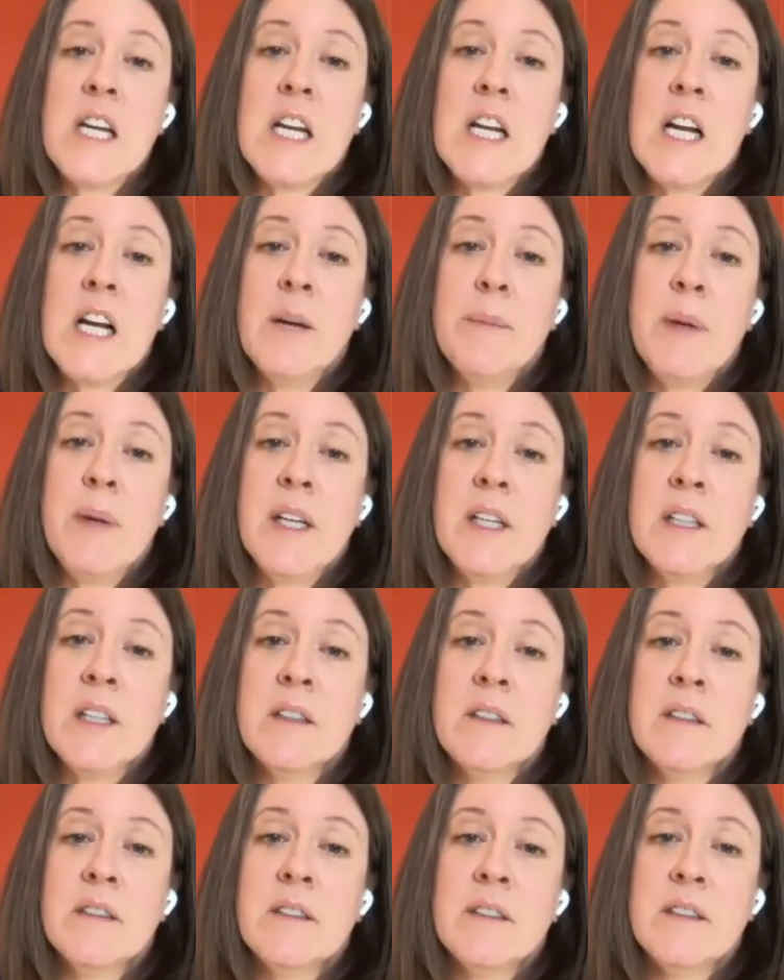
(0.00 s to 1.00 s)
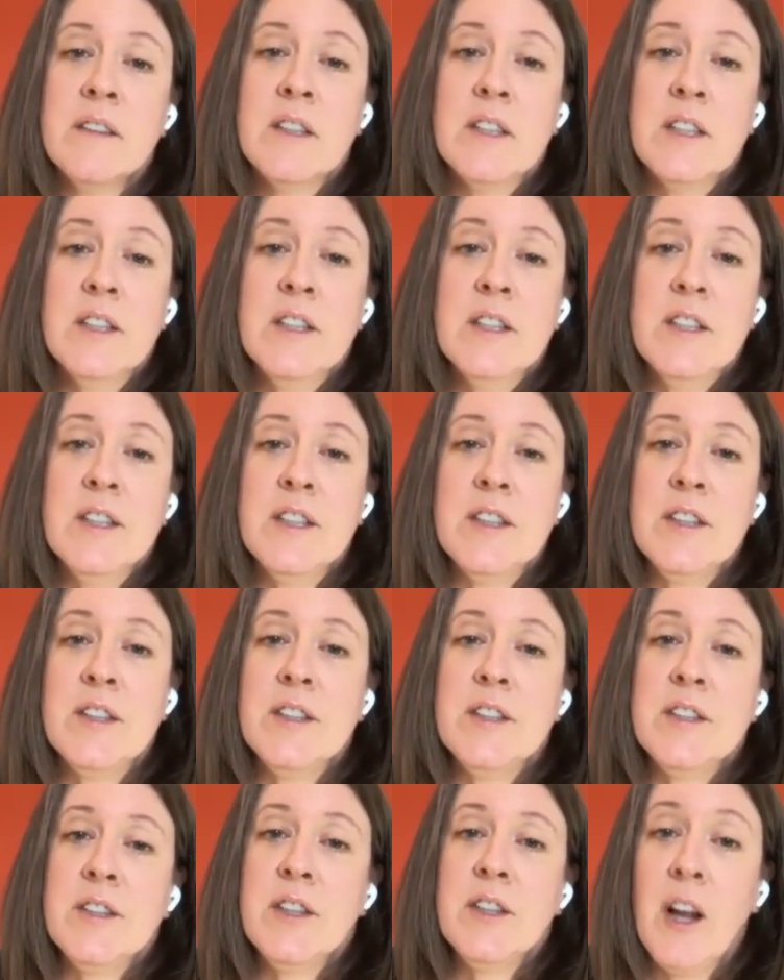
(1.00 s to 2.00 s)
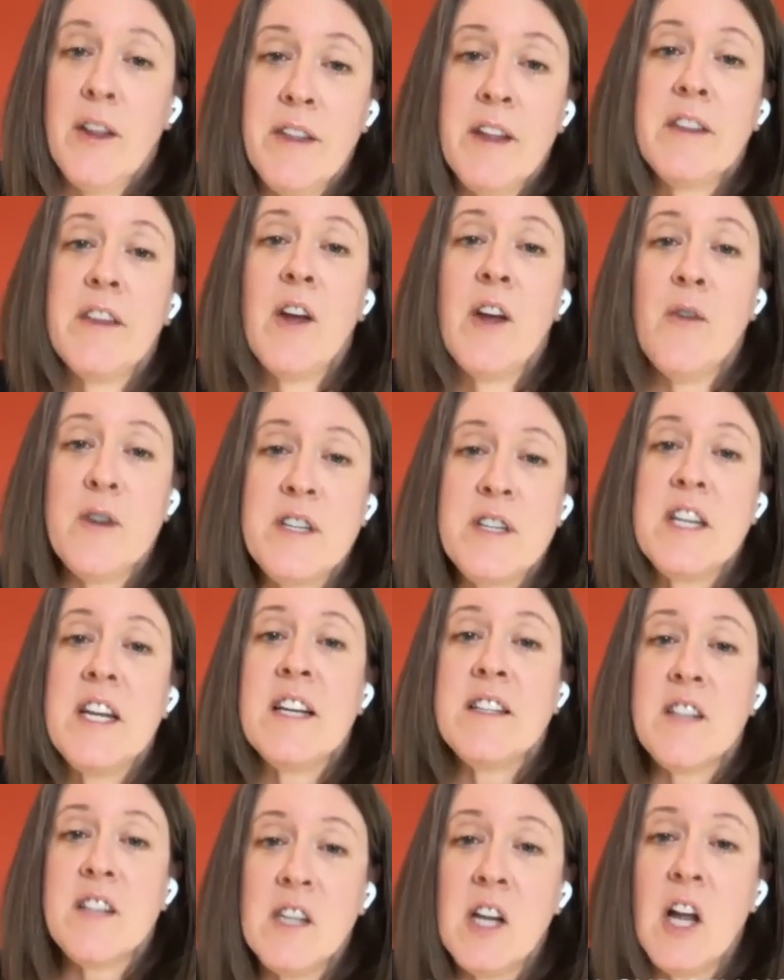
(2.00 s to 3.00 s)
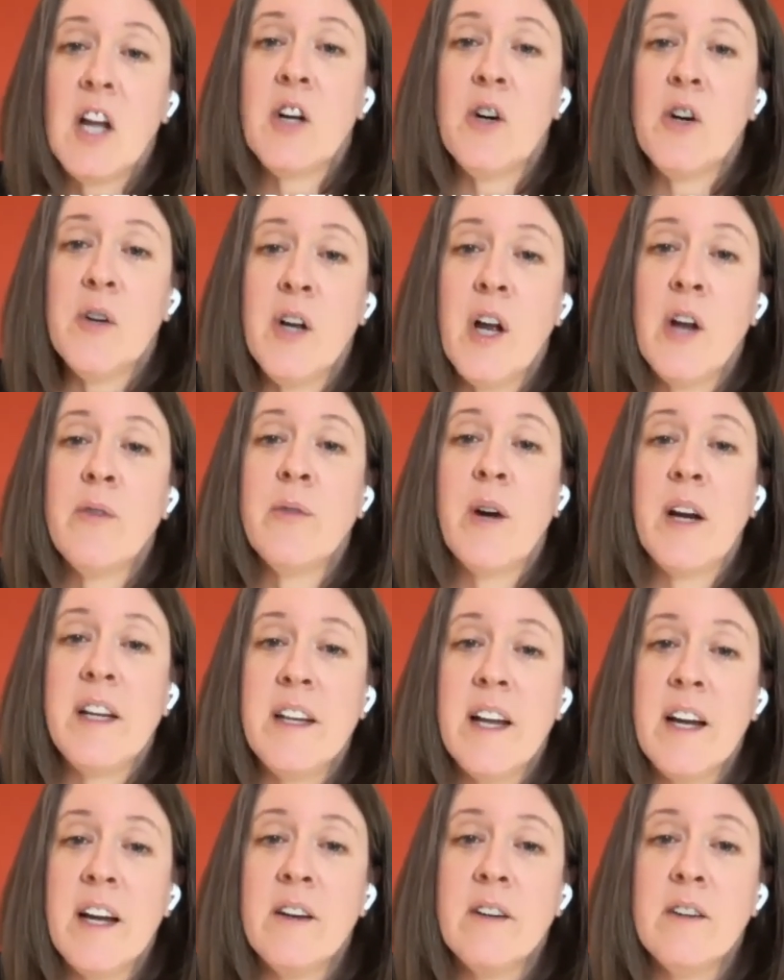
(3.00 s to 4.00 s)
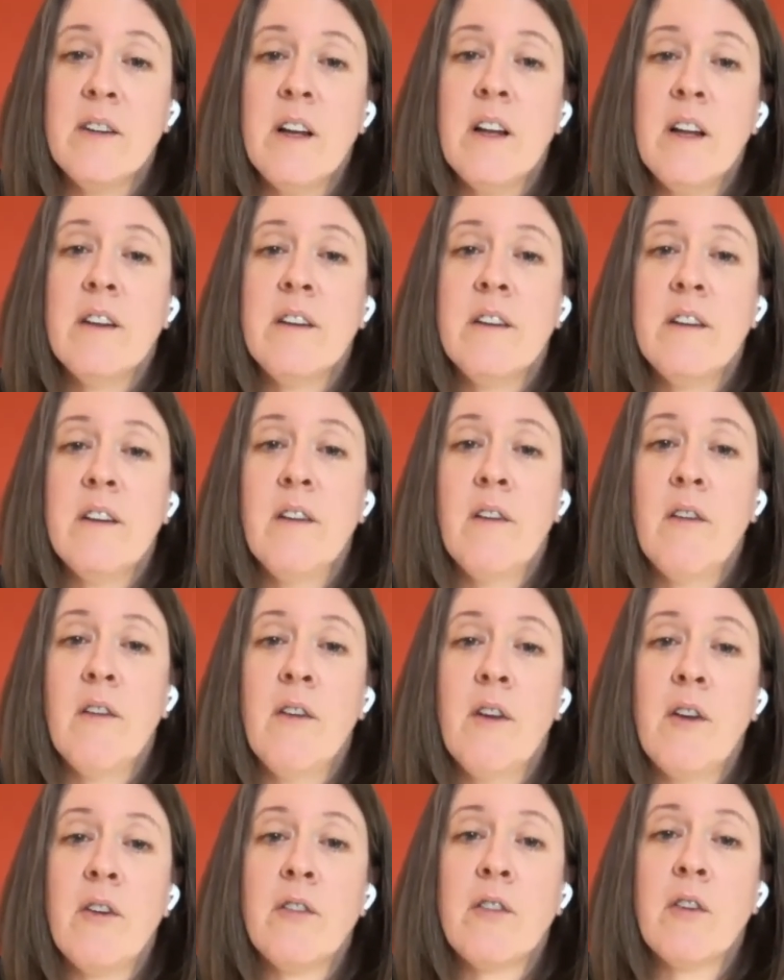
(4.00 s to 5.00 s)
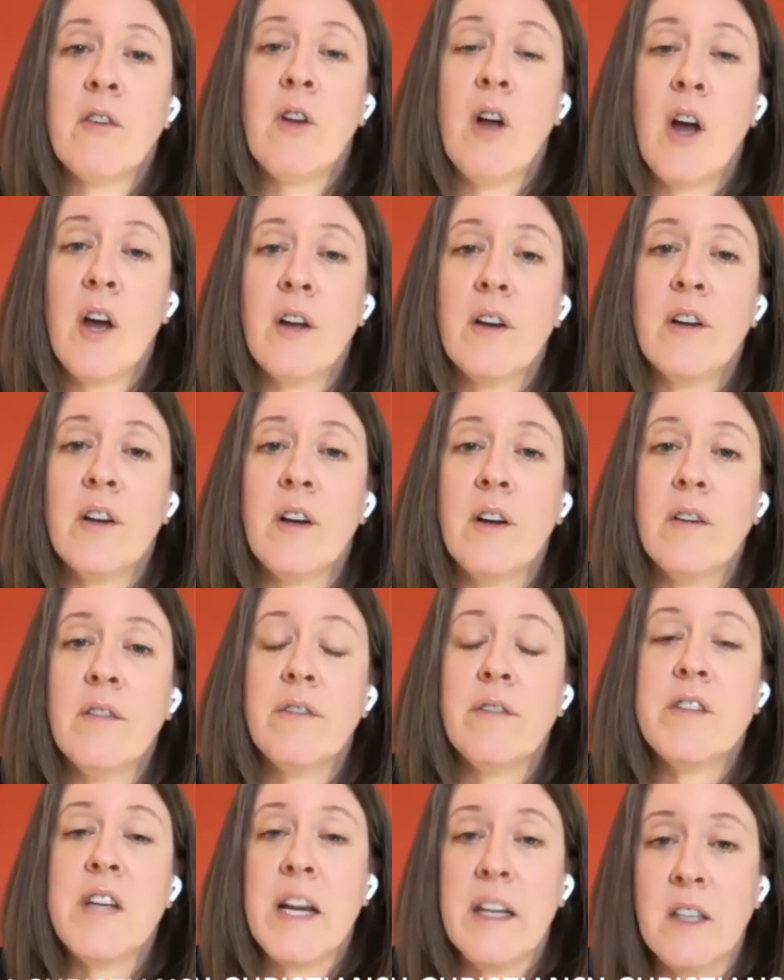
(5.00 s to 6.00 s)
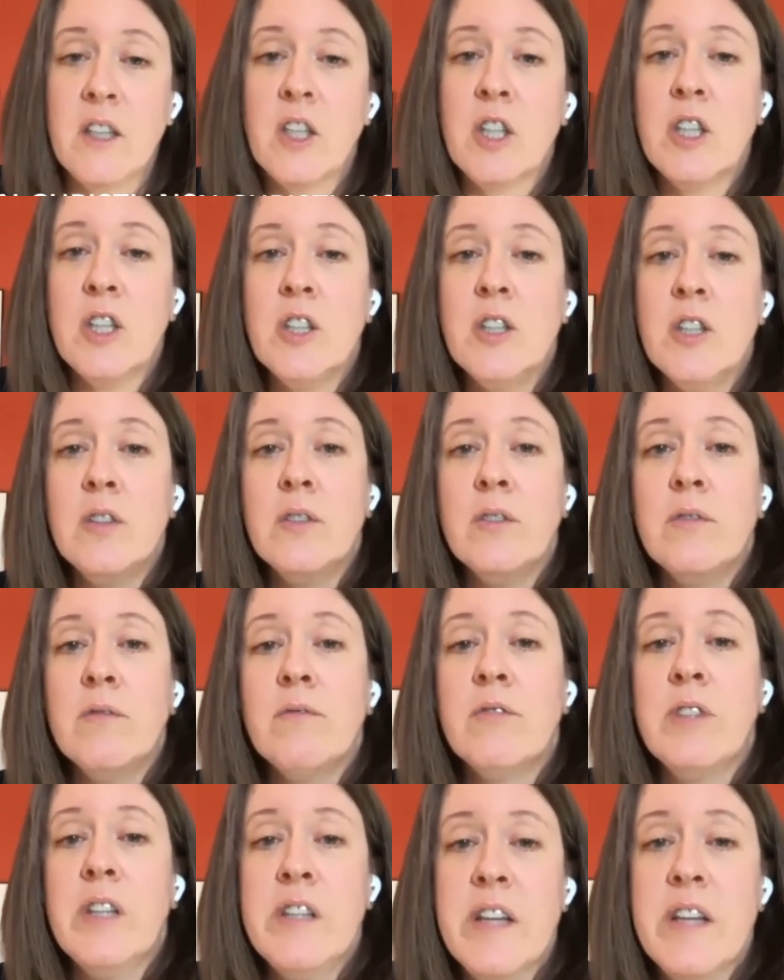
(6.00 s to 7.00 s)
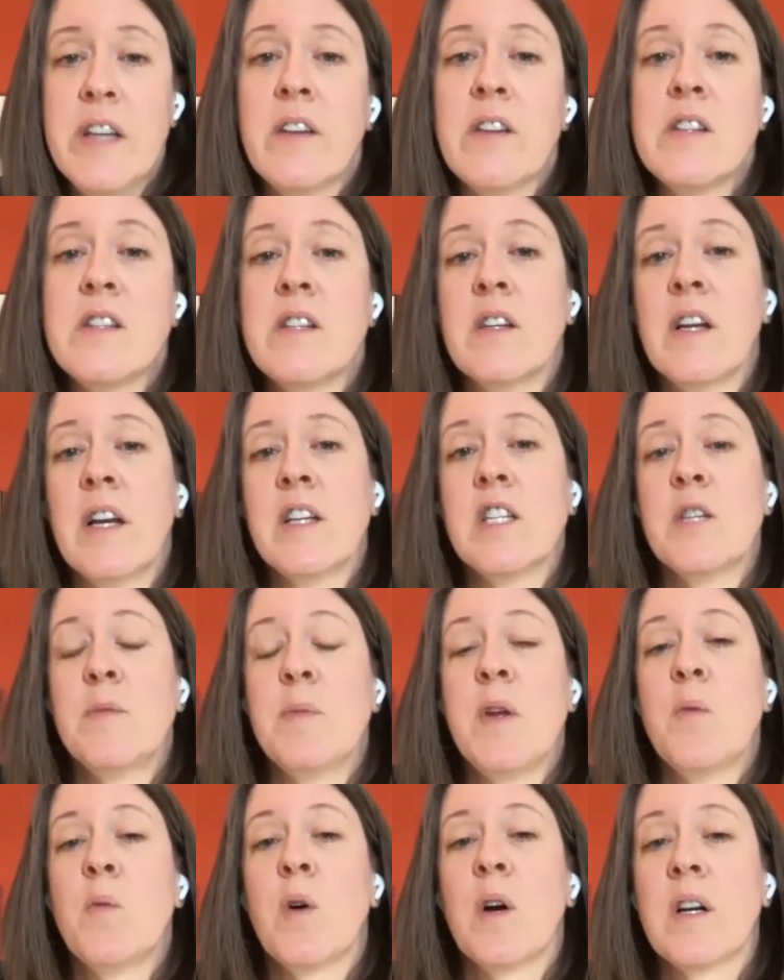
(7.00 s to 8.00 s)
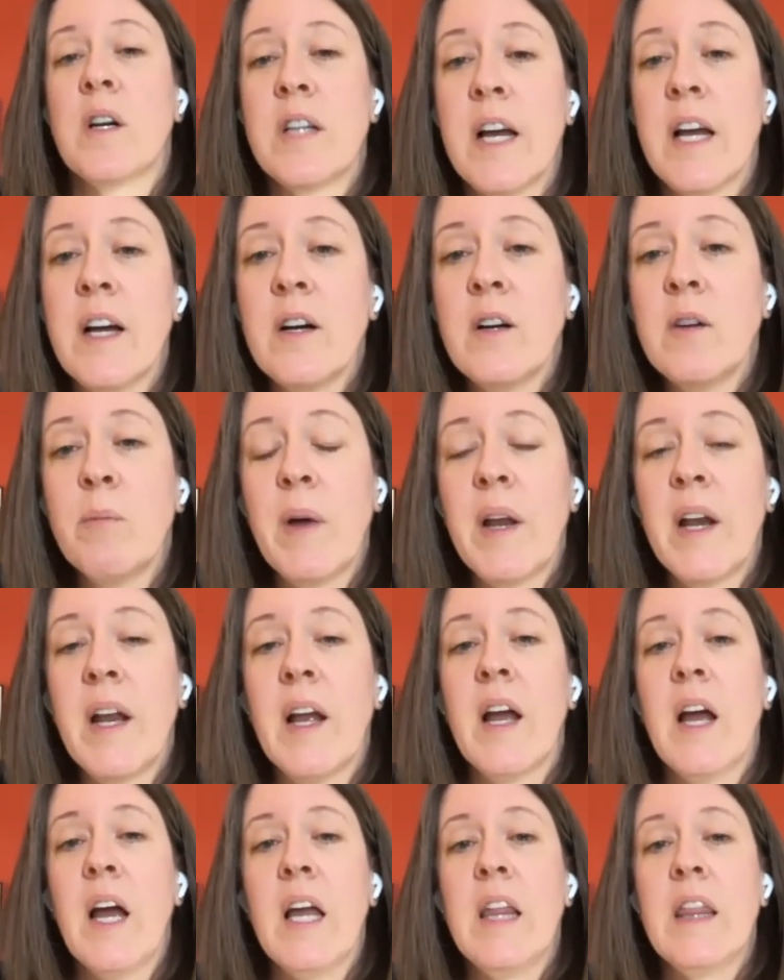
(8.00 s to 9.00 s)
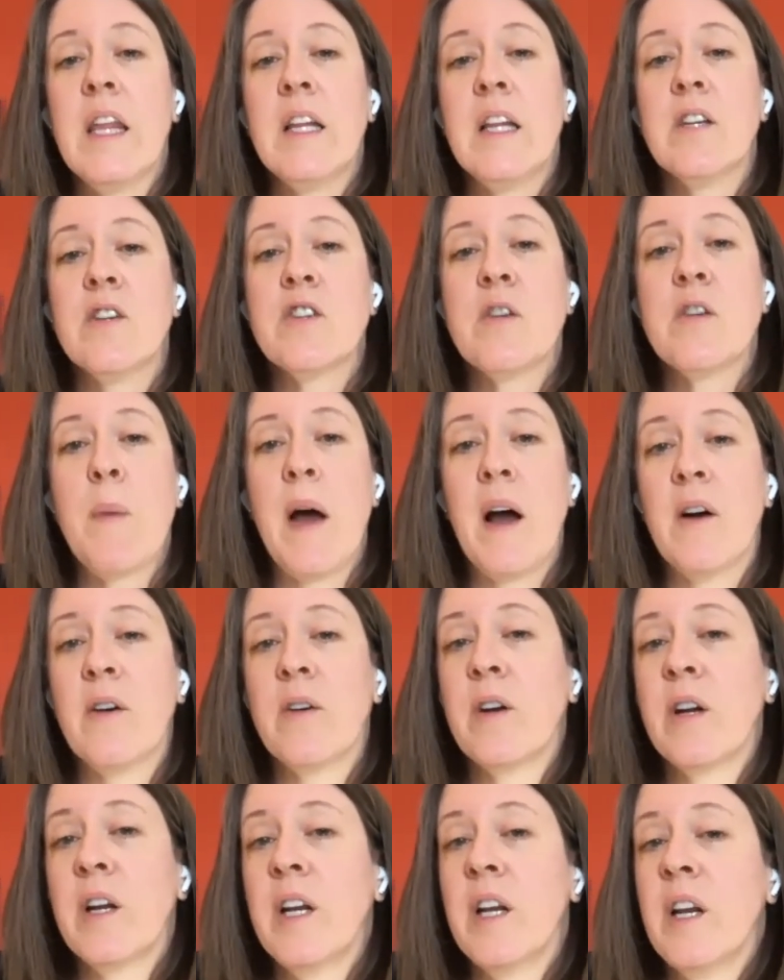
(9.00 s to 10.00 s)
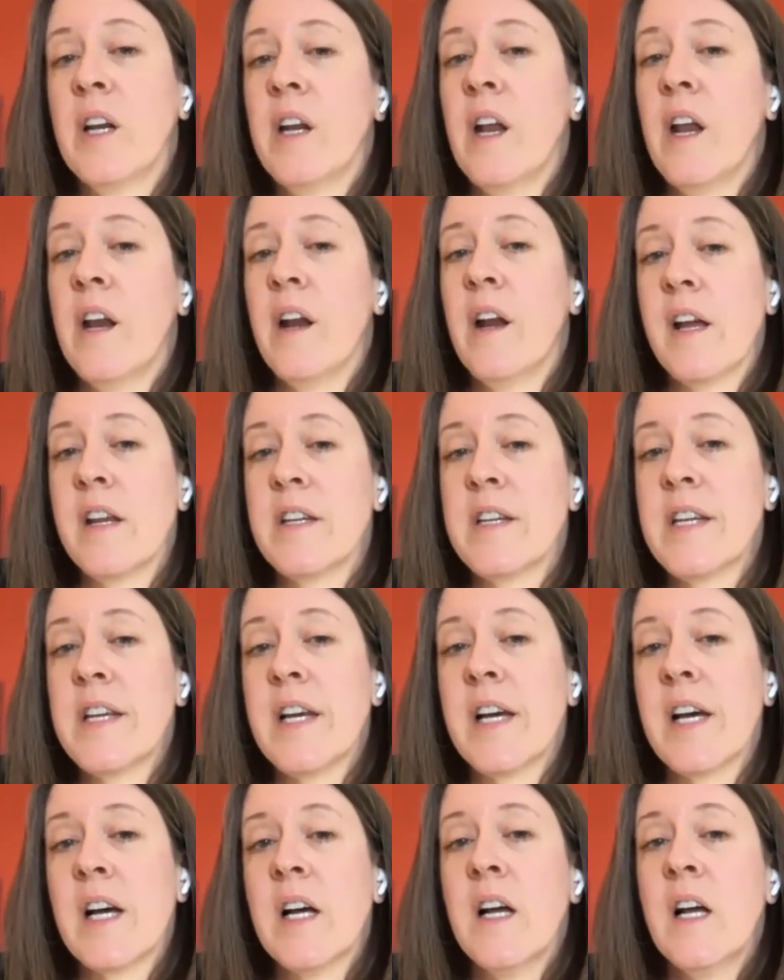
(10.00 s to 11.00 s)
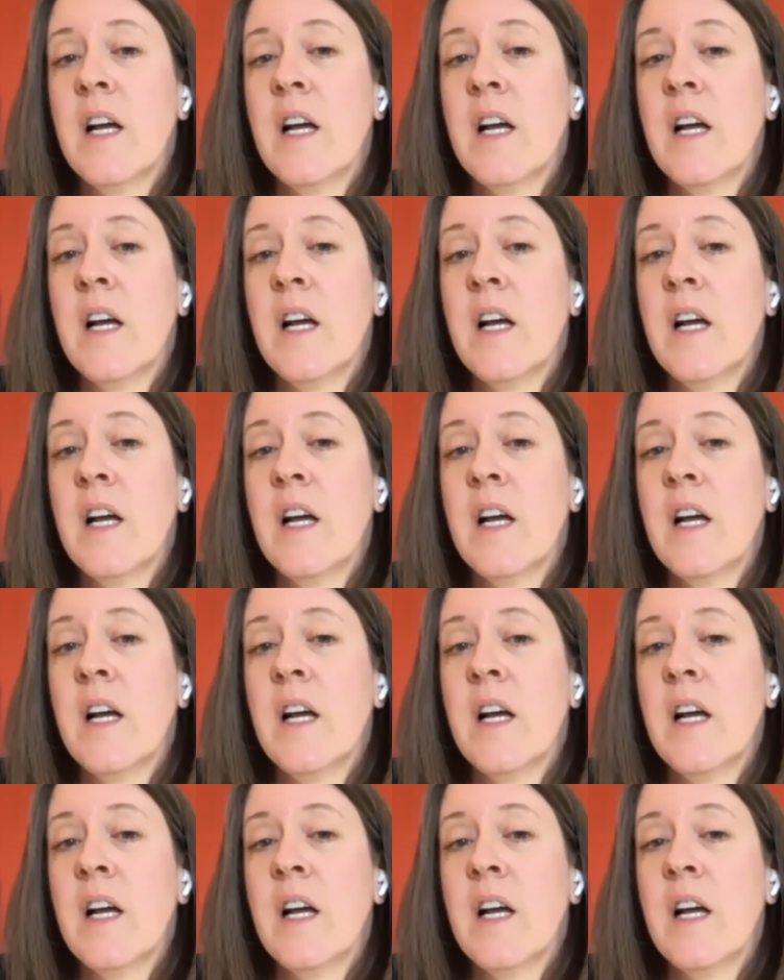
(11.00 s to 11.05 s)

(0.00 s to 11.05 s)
I mean, yeah, I think the OECD has a lot going on right now, and there's a lot of technical detail that still has to be worked out. But I think there's a power in an idea,